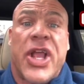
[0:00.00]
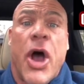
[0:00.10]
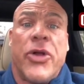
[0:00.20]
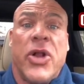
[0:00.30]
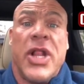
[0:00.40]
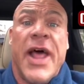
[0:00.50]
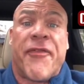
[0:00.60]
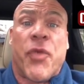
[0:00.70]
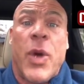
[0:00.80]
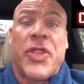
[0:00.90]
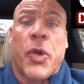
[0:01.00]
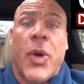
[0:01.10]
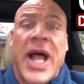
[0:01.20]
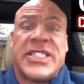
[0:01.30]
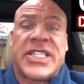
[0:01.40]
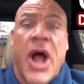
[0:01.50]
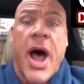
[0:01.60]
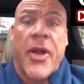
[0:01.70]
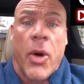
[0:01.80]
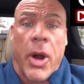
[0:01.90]
go to
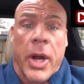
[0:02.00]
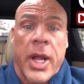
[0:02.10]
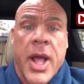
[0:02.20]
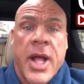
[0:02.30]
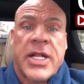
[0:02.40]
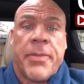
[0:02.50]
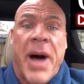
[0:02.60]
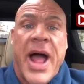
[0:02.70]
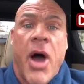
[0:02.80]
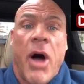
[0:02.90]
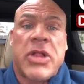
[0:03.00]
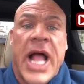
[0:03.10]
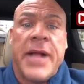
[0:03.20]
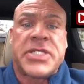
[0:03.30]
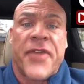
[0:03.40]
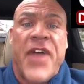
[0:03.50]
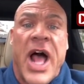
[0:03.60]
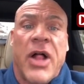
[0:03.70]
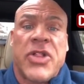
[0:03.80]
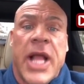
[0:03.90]
liftwithchrist.org to buy all types of
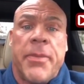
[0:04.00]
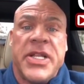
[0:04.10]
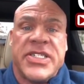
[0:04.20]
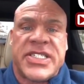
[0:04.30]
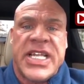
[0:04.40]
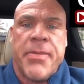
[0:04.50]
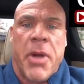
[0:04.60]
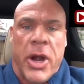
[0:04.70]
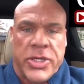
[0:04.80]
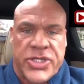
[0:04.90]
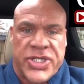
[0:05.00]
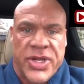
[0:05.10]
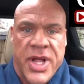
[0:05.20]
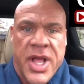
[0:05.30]
LWC merch.